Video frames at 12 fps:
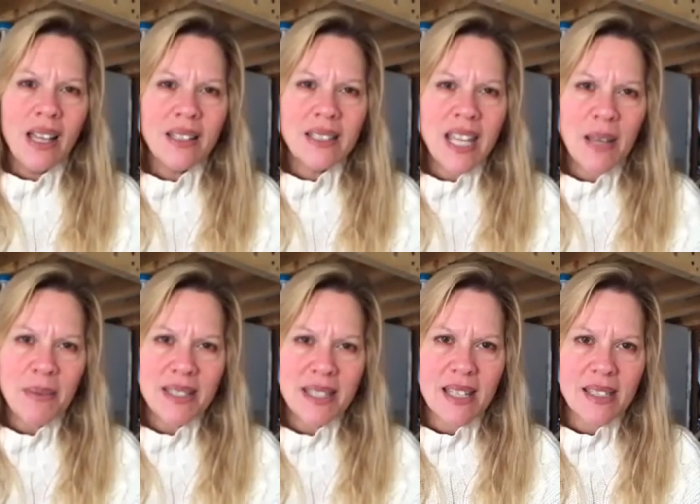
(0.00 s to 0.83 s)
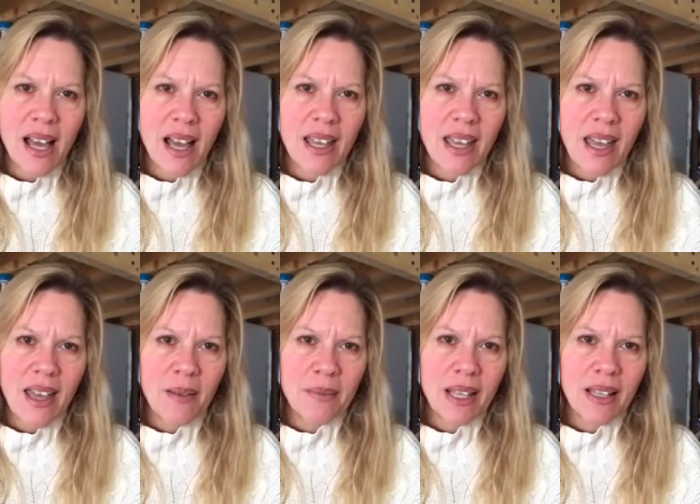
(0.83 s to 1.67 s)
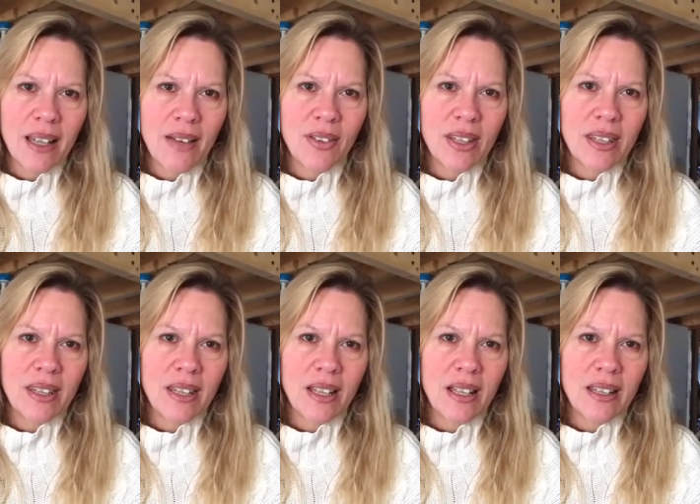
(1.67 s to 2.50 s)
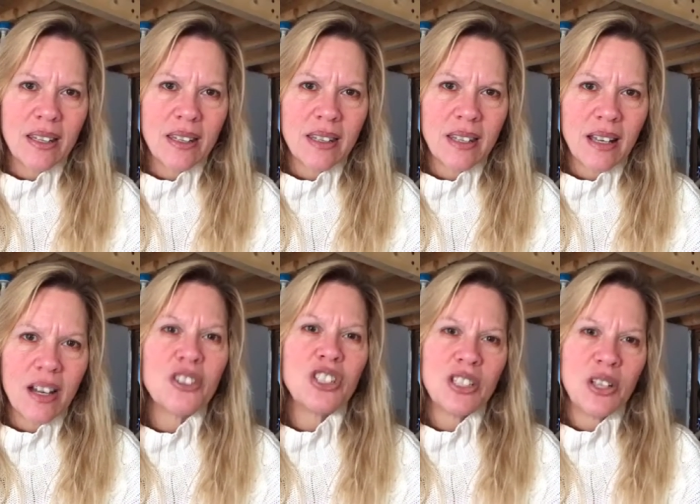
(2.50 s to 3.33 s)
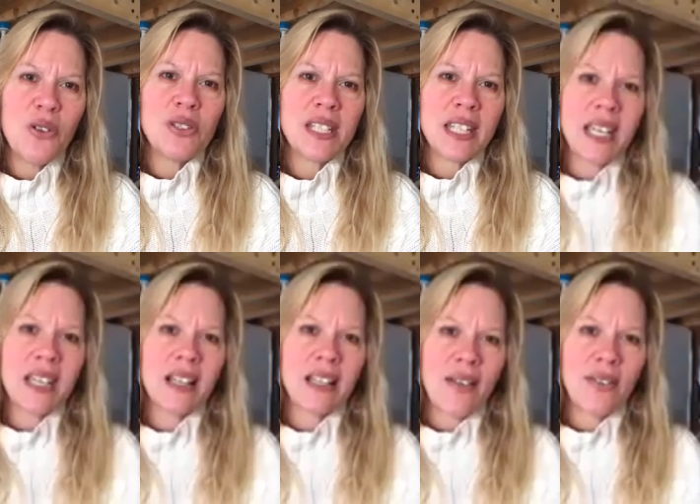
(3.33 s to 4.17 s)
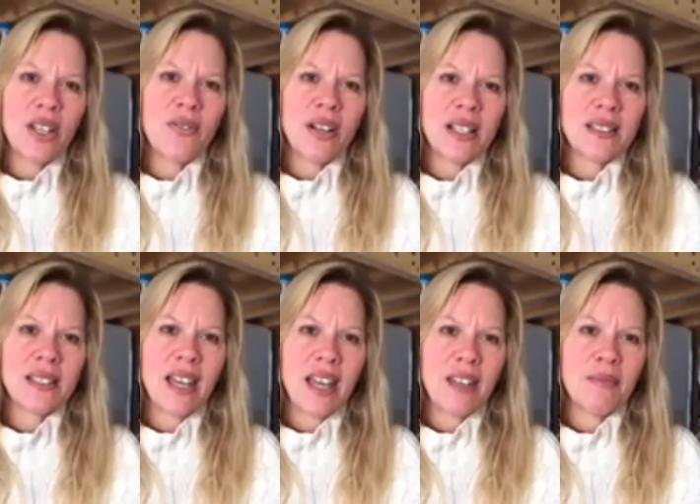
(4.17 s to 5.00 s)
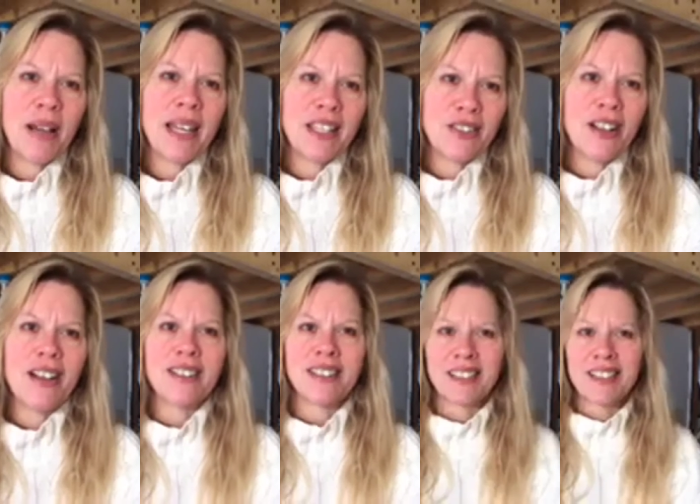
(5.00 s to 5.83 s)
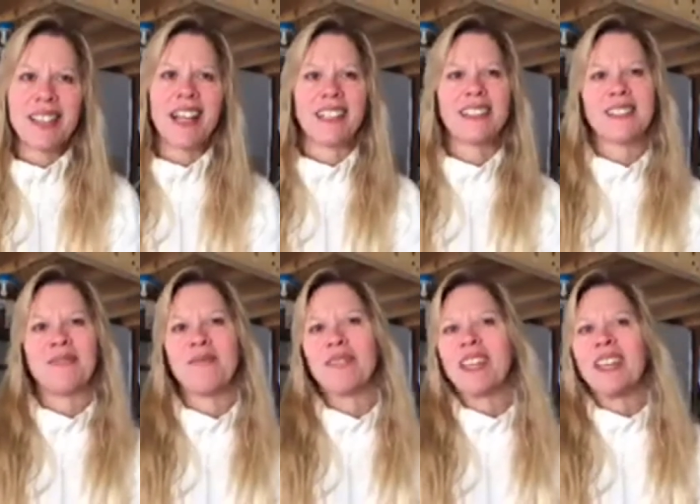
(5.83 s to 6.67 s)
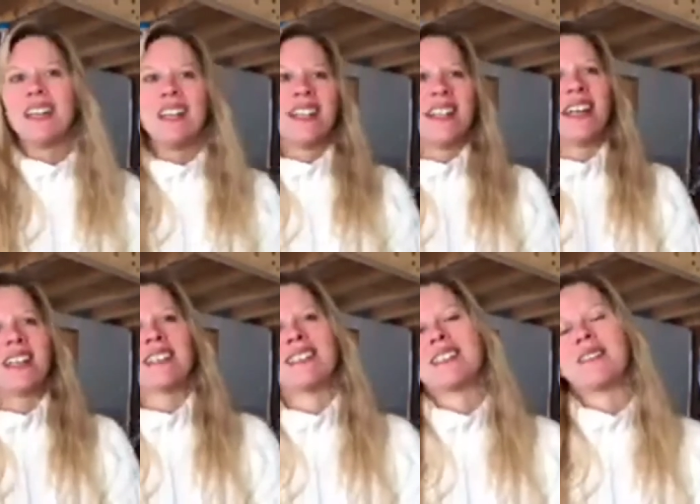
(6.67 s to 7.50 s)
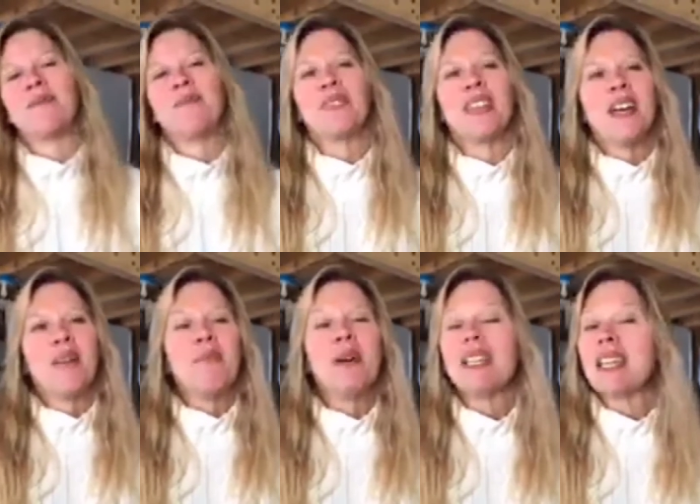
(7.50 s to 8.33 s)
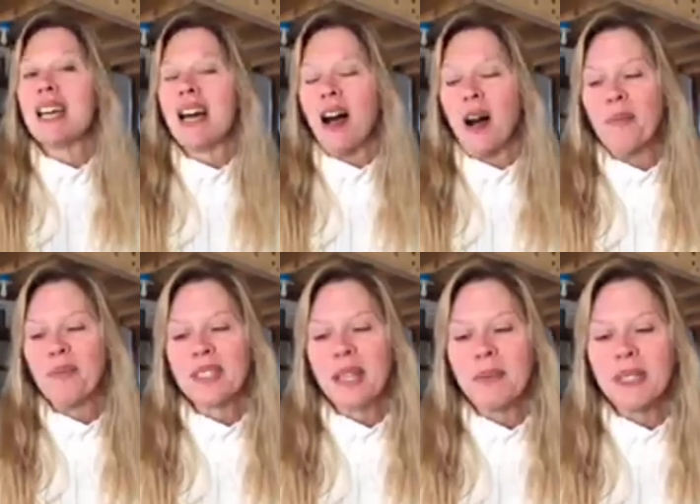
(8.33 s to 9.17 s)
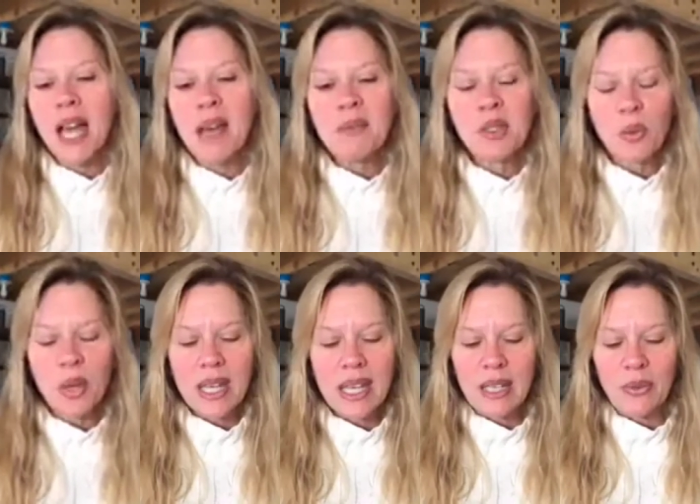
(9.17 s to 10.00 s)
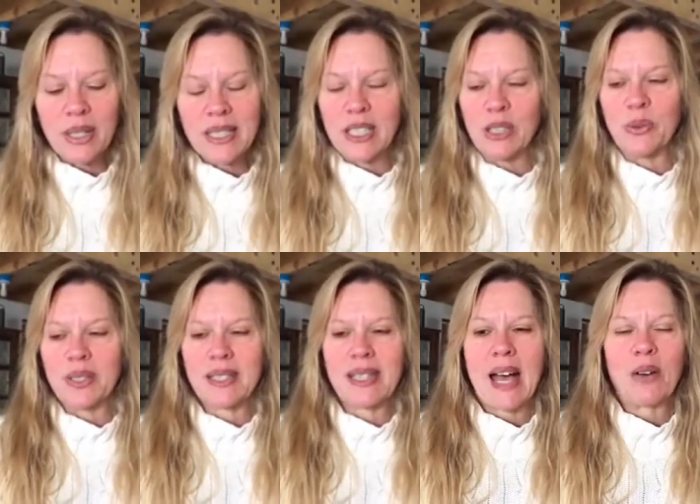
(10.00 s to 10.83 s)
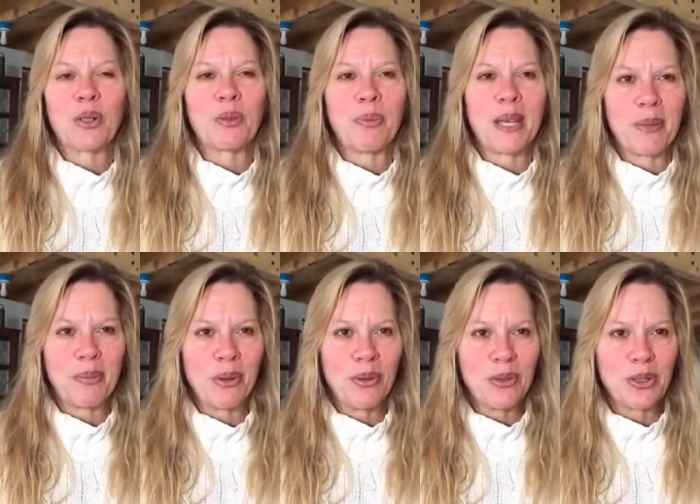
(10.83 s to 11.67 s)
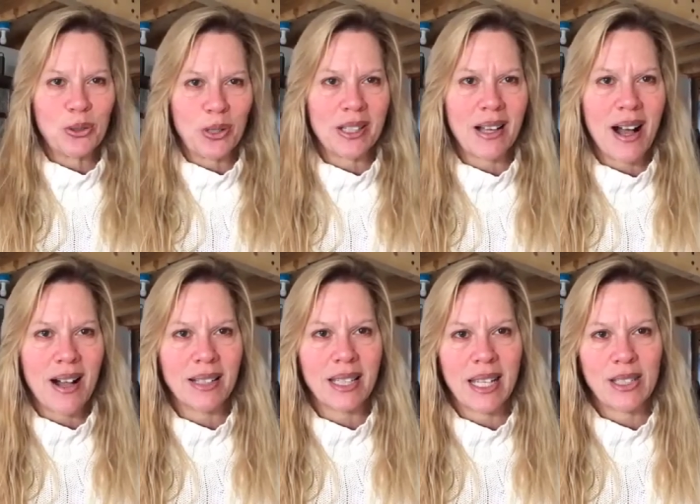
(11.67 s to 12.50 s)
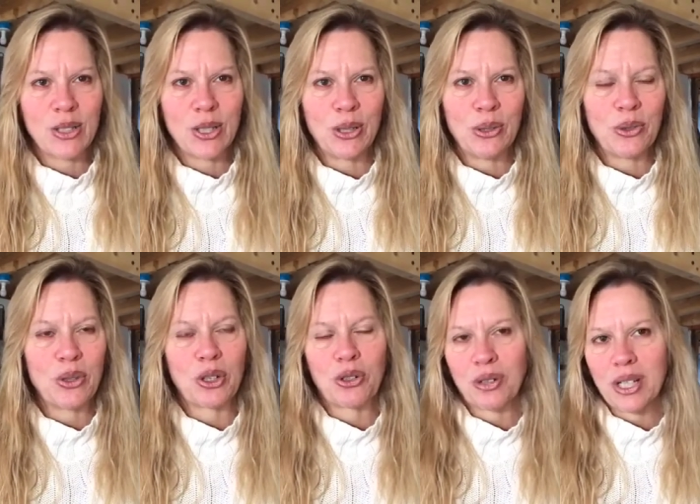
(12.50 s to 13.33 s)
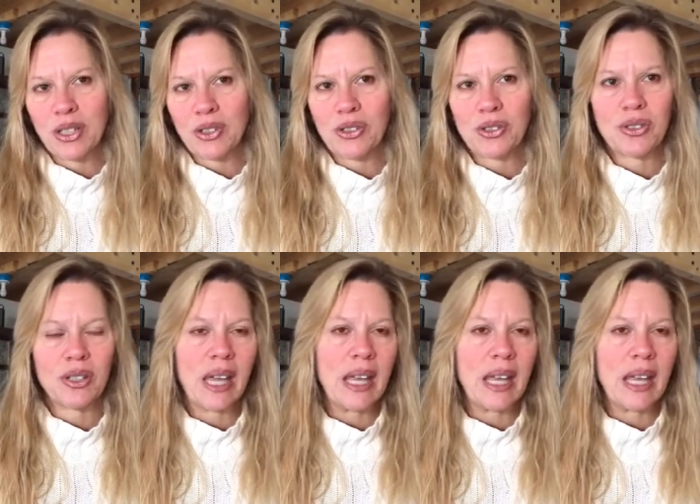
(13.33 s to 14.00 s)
And Tammy says, I am the 11th. Oh, she's hosting it, 11 of us and my in-laws. Nice, nice. But um, sometimes we, we deal with sour people during the holidays too, the Grinch.